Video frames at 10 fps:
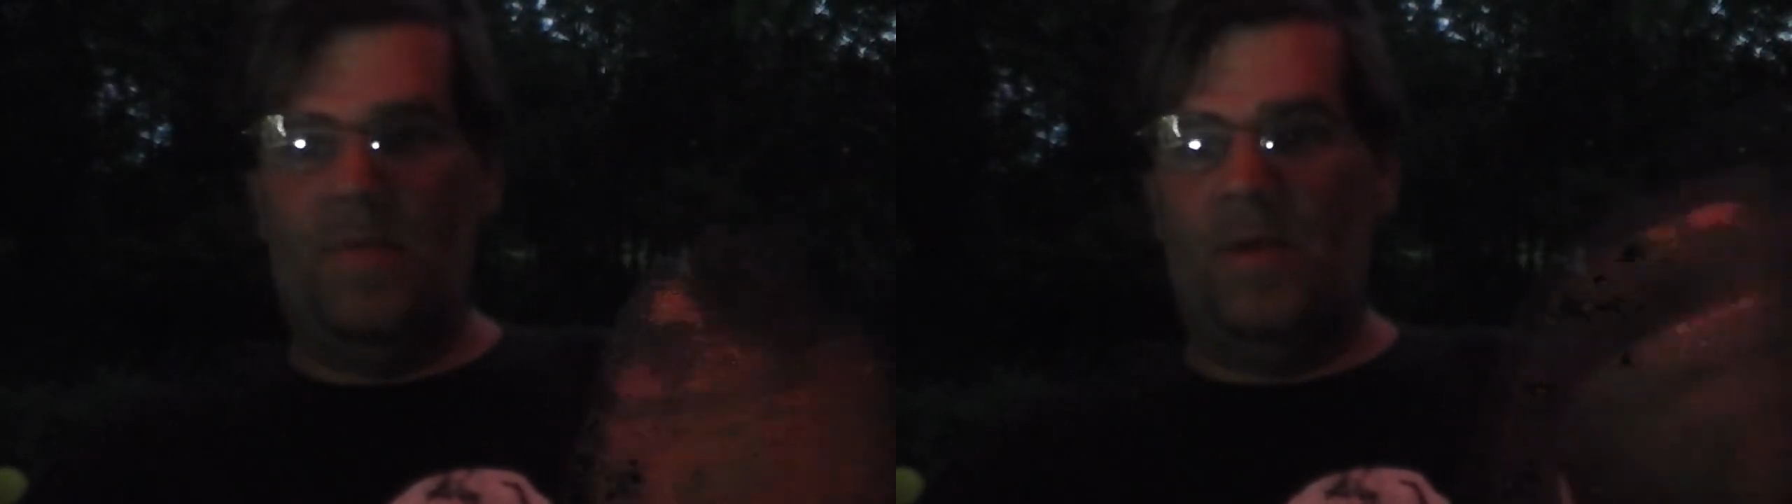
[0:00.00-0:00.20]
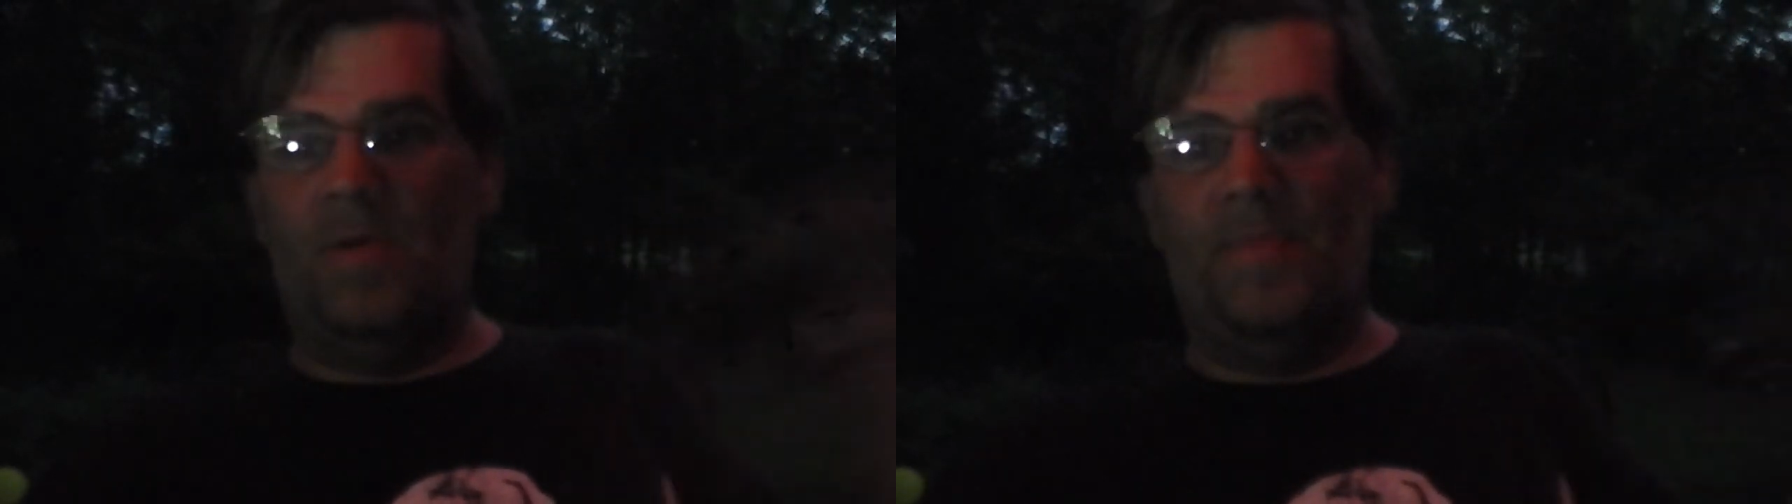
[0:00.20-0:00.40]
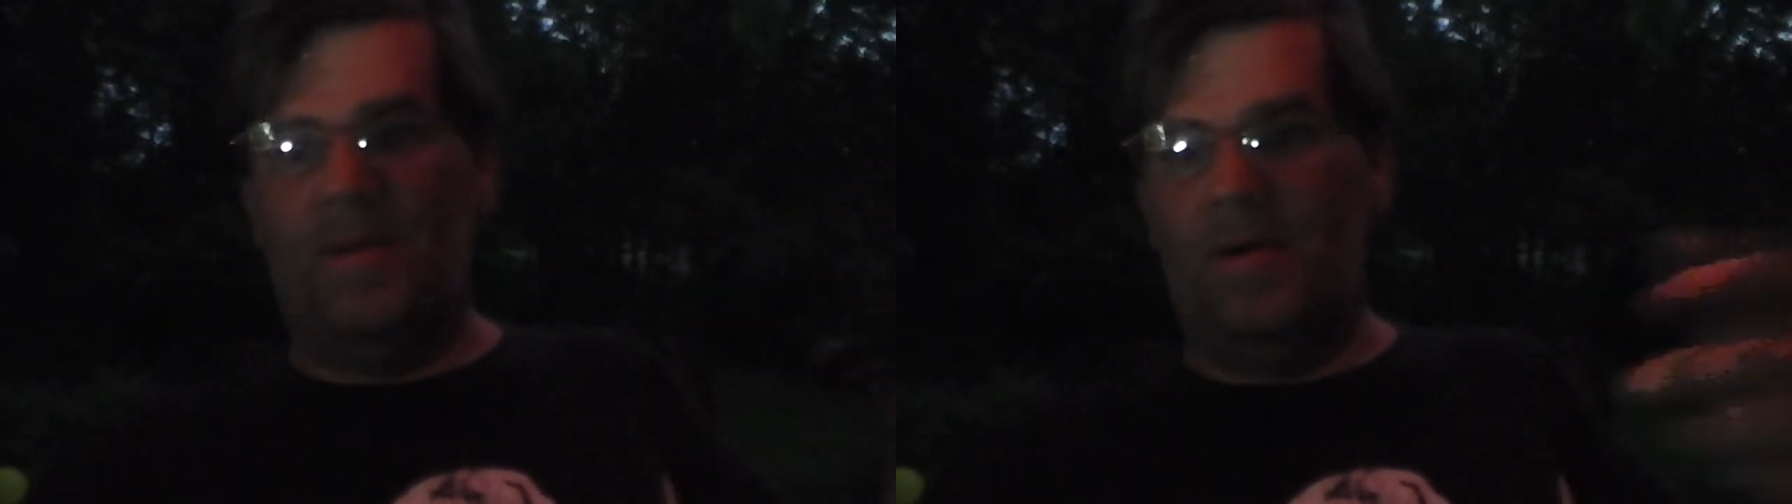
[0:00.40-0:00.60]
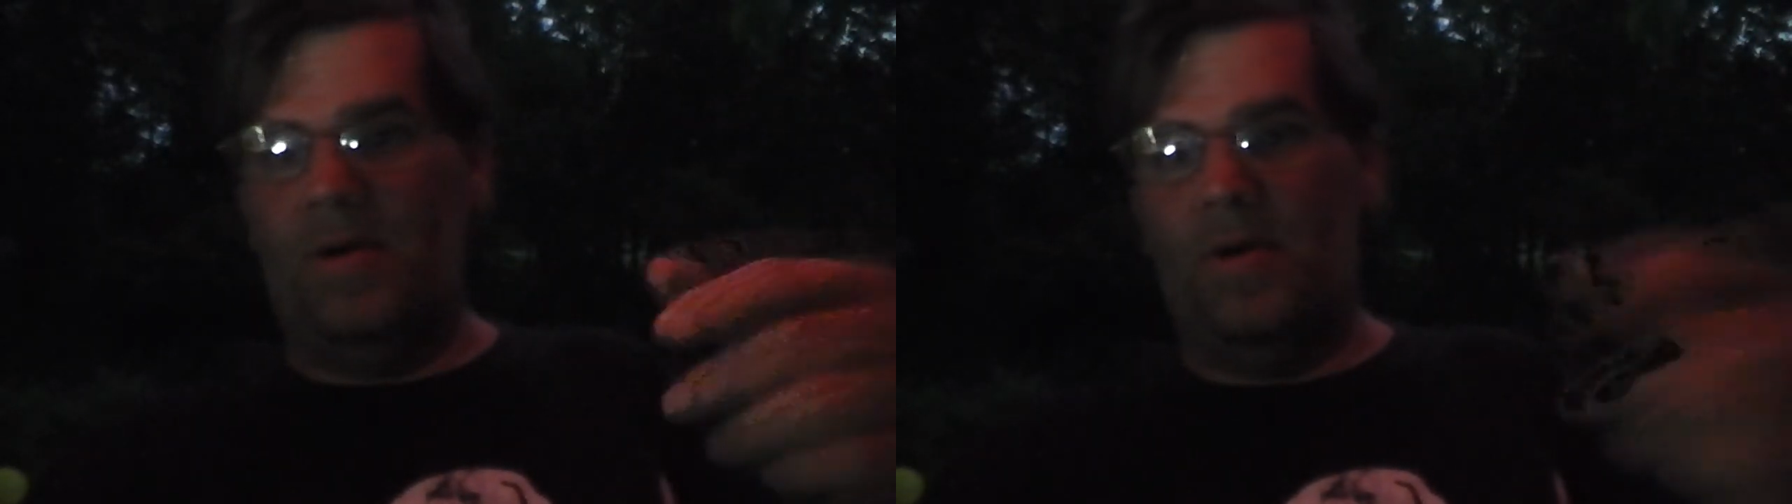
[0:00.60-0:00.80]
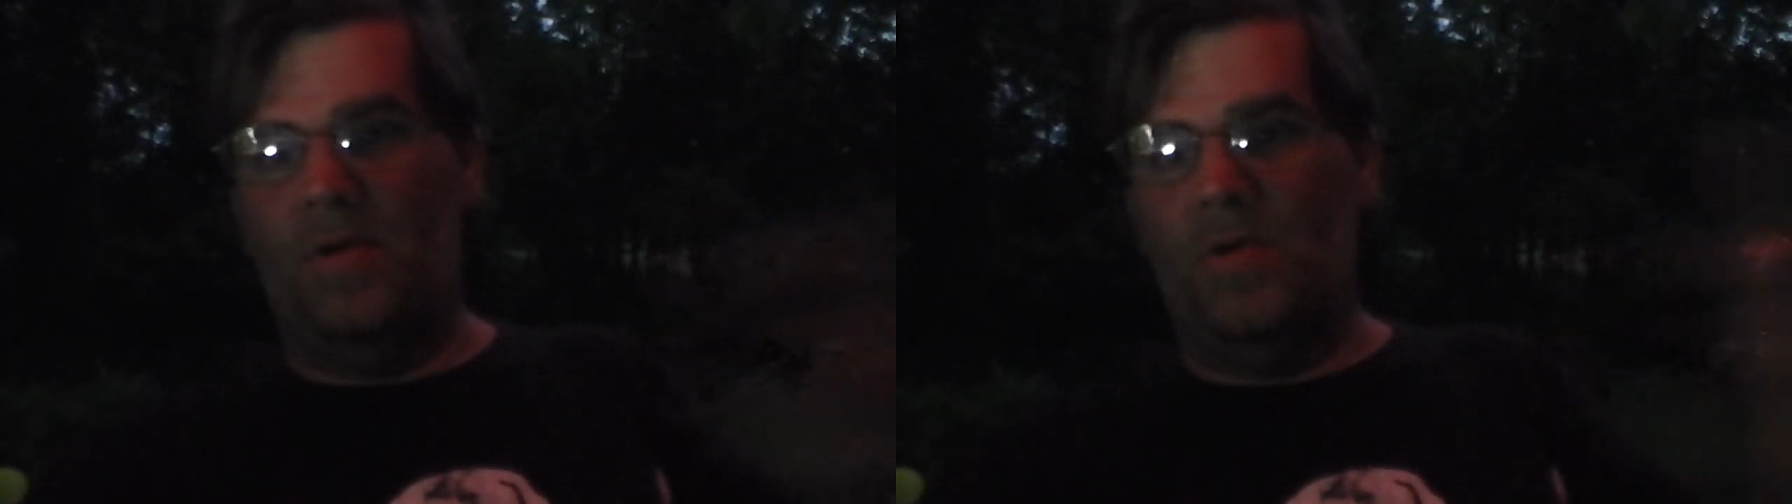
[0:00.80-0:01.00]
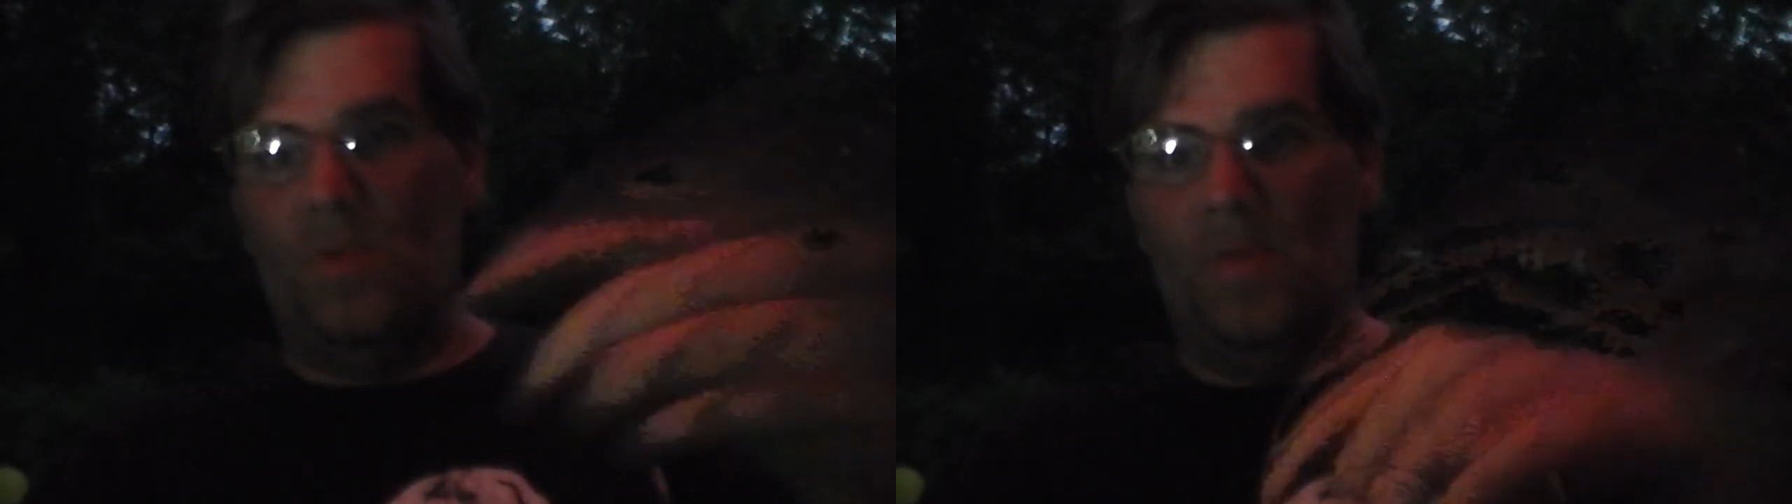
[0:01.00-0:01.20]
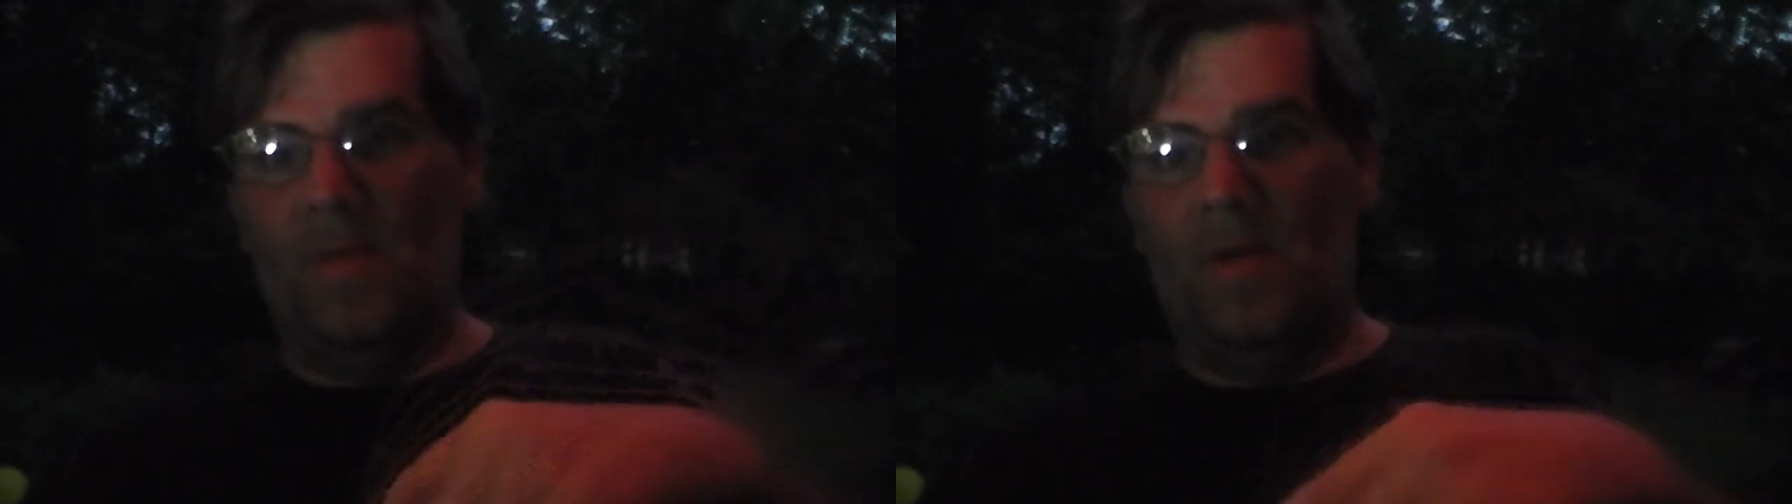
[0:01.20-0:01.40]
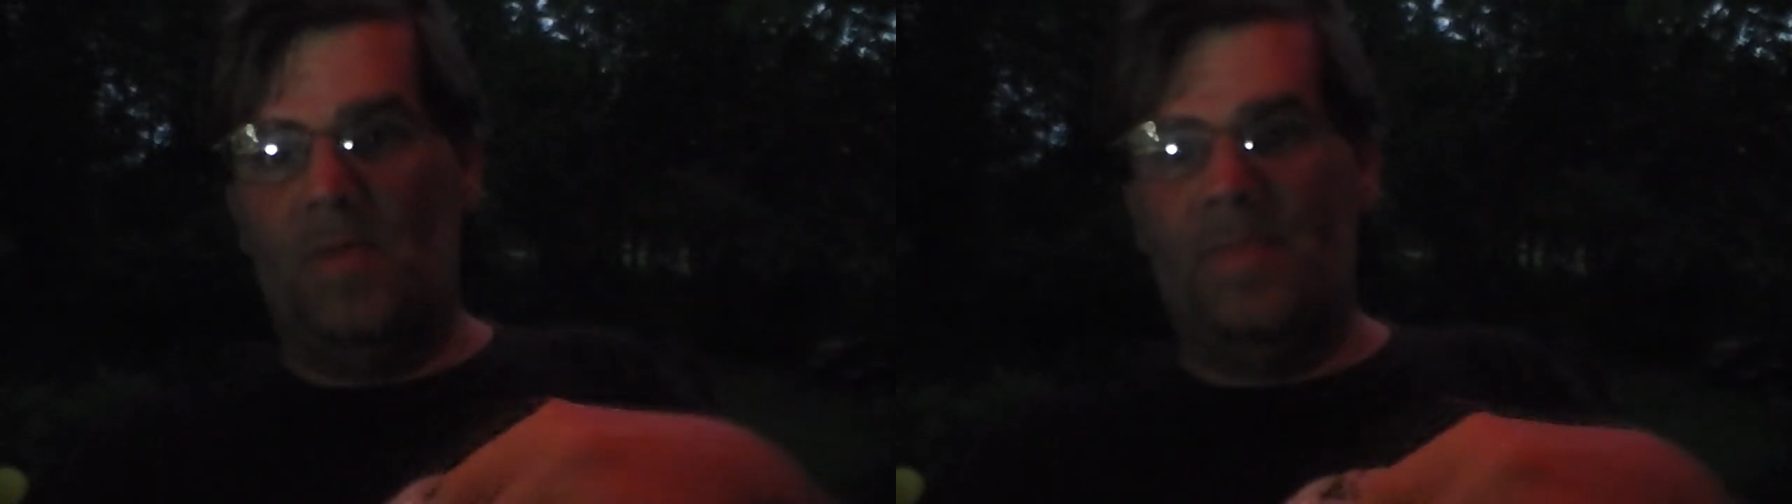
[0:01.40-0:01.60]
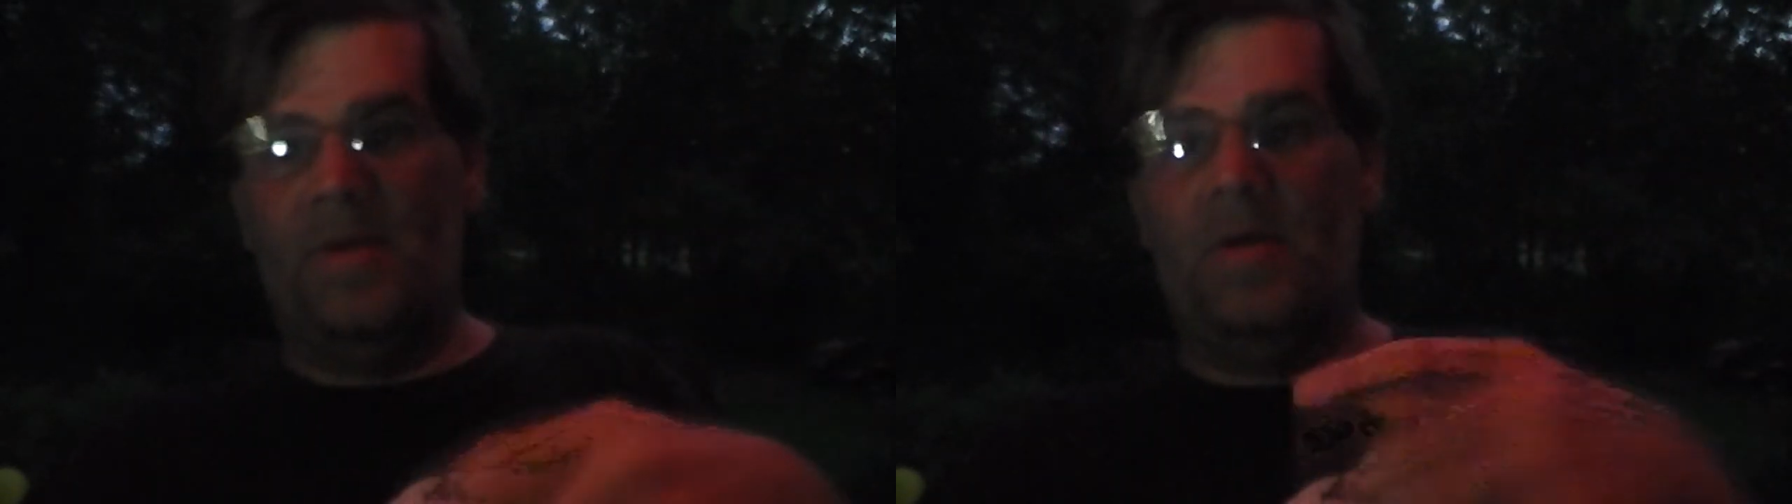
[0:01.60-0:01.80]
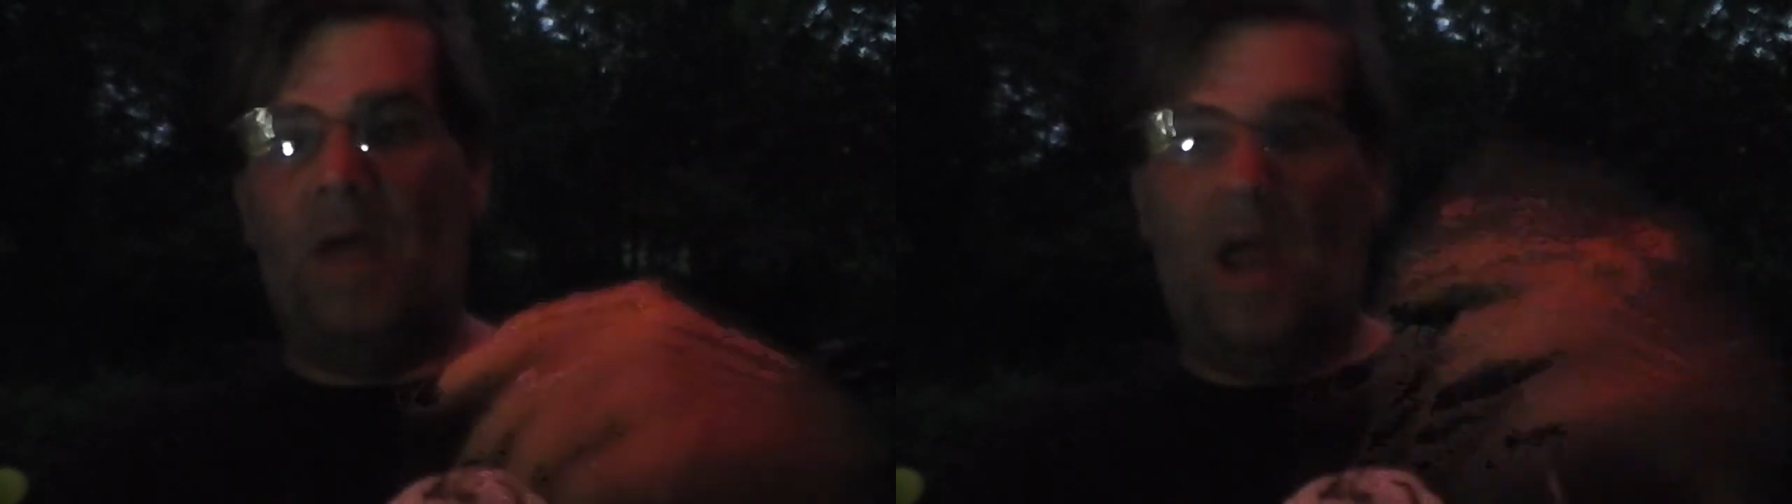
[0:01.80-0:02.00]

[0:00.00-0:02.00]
bottle of beer, you know, you want a bottle of beer,